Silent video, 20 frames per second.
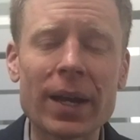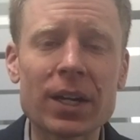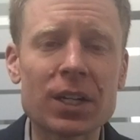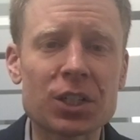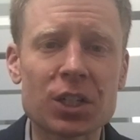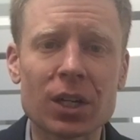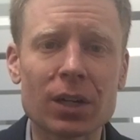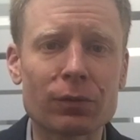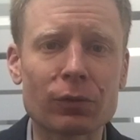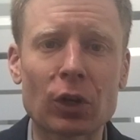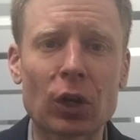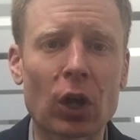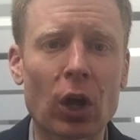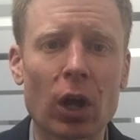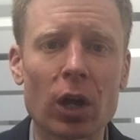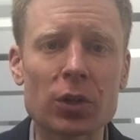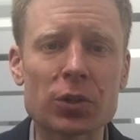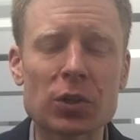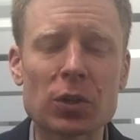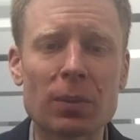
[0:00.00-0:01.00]
did you have to
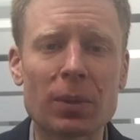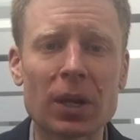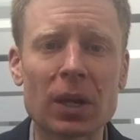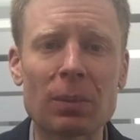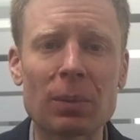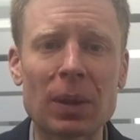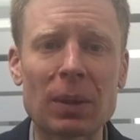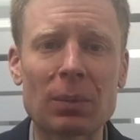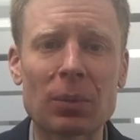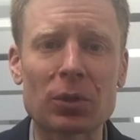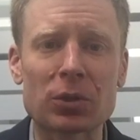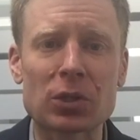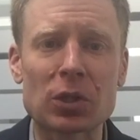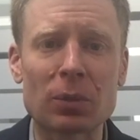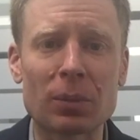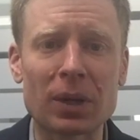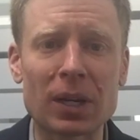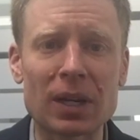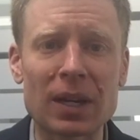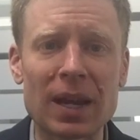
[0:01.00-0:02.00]
call so many people
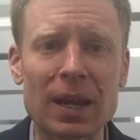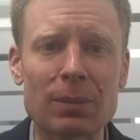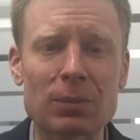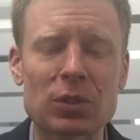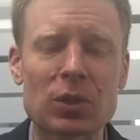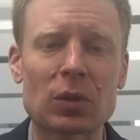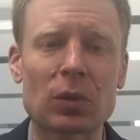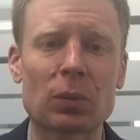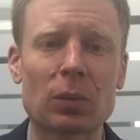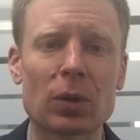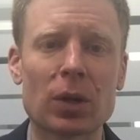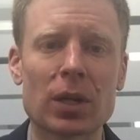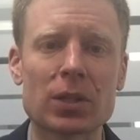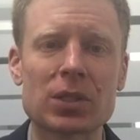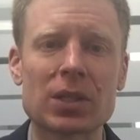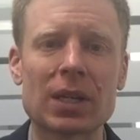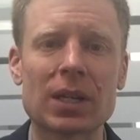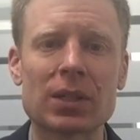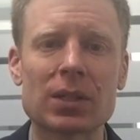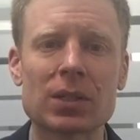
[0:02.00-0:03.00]
so many names in the
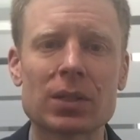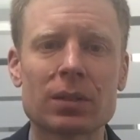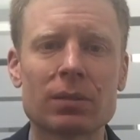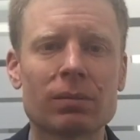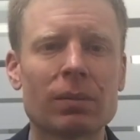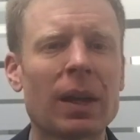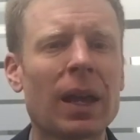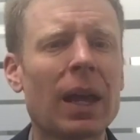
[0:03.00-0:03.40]
process?